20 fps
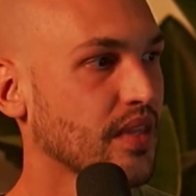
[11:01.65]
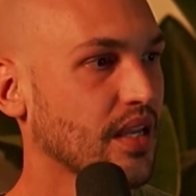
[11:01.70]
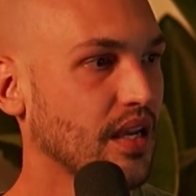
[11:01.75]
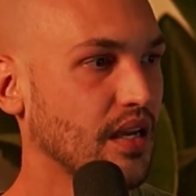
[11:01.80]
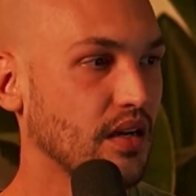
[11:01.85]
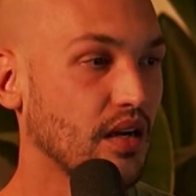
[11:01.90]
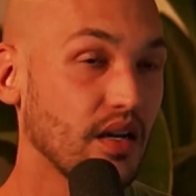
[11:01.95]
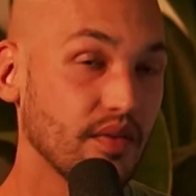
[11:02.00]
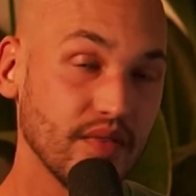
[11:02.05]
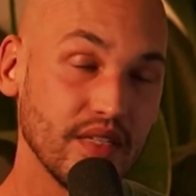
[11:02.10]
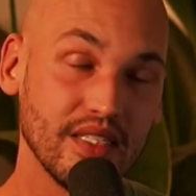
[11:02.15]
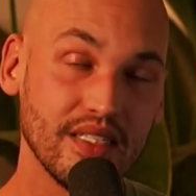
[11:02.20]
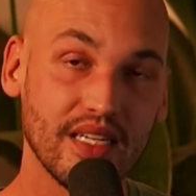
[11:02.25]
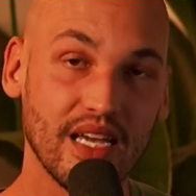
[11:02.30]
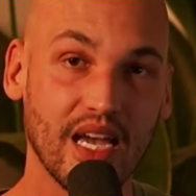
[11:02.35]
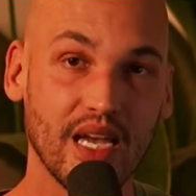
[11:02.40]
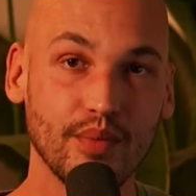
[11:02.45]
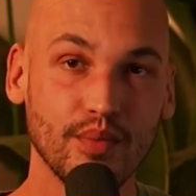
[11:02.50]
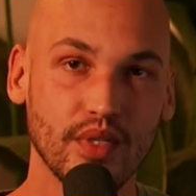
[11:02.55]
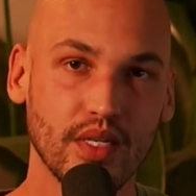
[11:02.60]
And
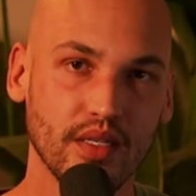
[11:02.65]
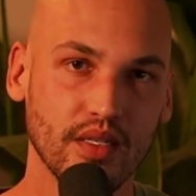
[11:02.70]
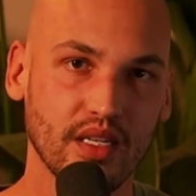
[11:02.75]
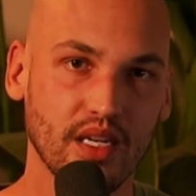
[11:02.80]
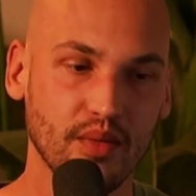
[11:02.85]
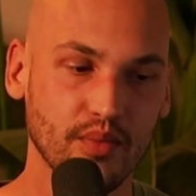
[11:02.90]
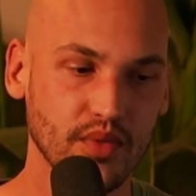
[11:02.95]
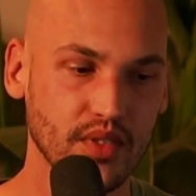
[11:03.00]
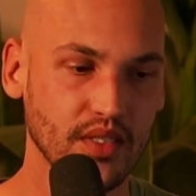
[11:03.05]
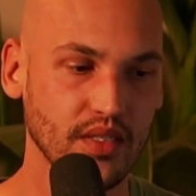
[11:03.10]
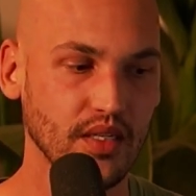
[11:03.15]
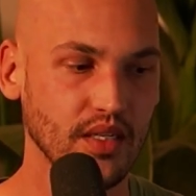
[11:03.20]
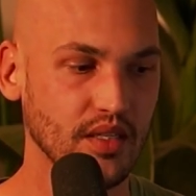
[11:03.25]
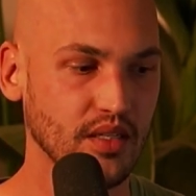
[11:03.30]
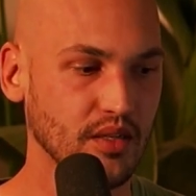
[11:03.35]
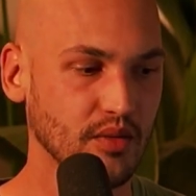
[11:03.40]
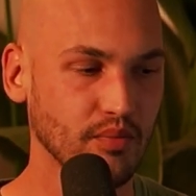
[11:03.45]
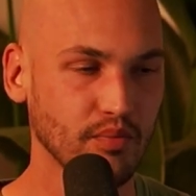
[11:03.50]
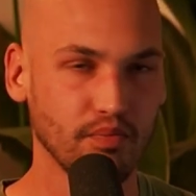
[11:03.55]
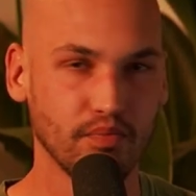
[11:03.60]
oftentimes it comes to
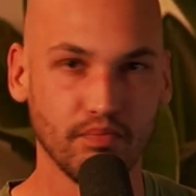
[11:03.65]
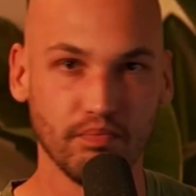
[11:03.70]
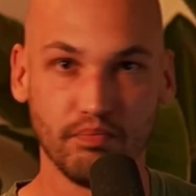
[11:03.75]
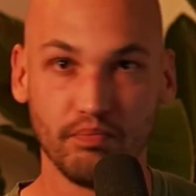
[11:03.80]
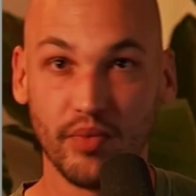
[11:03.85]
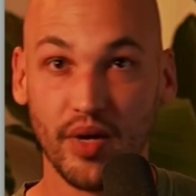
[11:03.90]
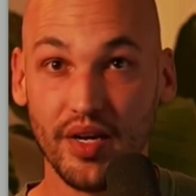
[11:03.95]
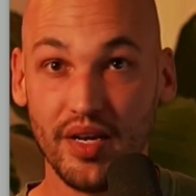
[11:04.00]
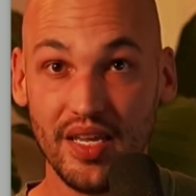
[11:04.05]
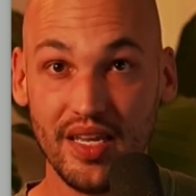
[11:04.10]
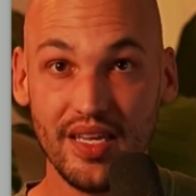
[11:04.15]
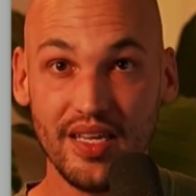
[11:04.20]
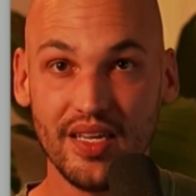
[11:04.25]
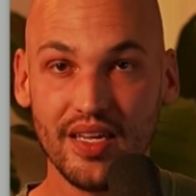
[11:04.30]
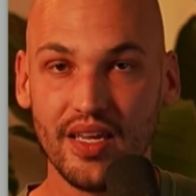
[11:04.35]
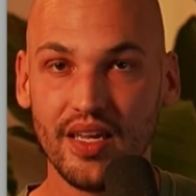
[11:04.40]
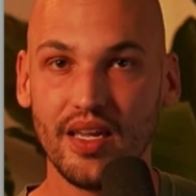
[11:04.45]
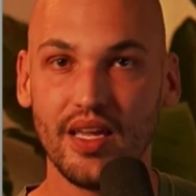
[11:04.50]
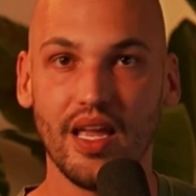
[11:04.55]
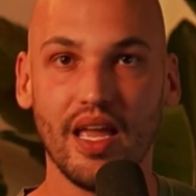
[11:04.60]
either money
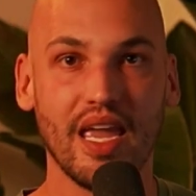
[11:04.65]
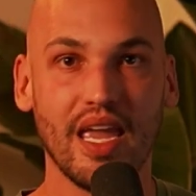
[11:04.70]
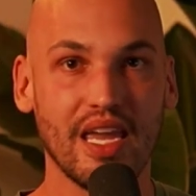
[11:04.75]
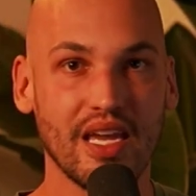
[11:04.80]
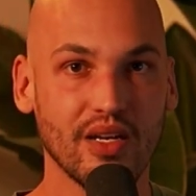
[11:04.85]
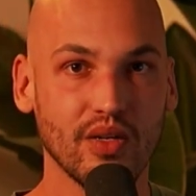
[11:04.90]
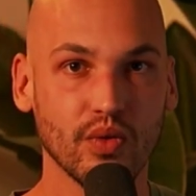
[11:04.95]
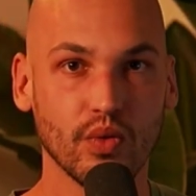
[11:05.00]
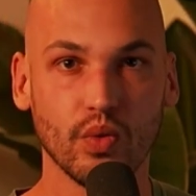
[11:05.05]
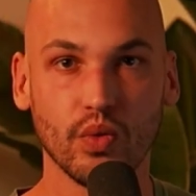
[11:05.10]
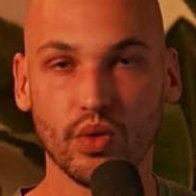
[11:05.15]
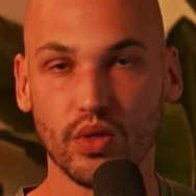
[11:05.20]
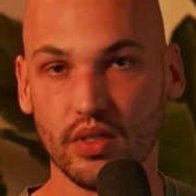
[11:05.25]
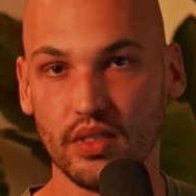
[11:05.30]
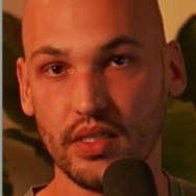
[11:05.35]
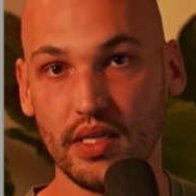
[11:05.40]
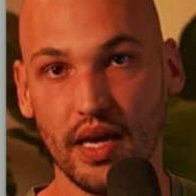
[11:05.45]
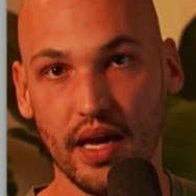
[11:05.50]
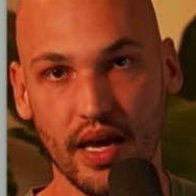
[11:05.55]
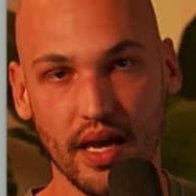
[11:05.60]
and or
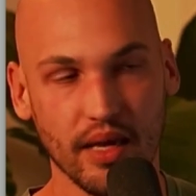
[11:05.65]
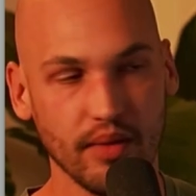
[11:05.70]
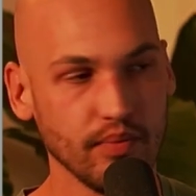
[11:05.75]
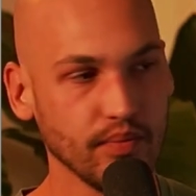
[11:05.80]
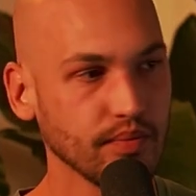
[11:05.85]
time.